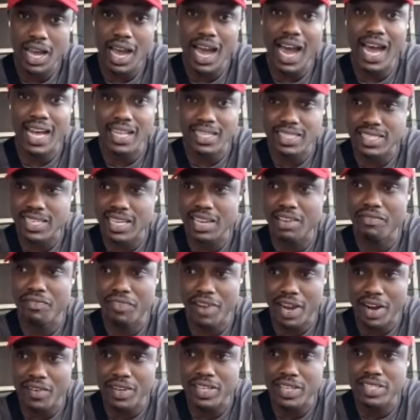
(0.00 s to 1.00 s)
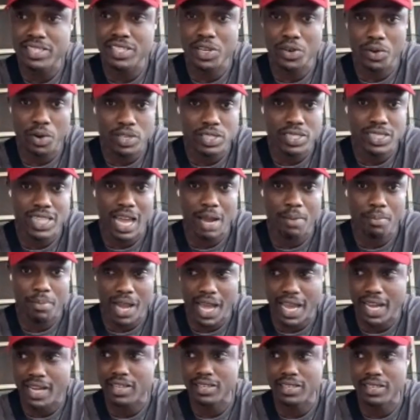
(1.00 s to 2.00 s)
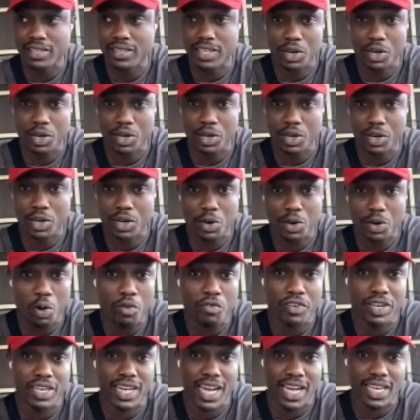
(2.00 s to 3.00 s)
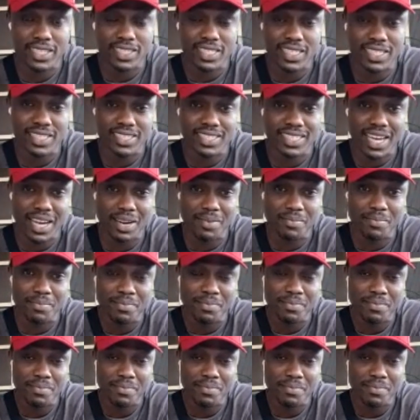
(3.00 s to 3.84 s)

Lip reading: at a very serious time, like the COVID-19 time.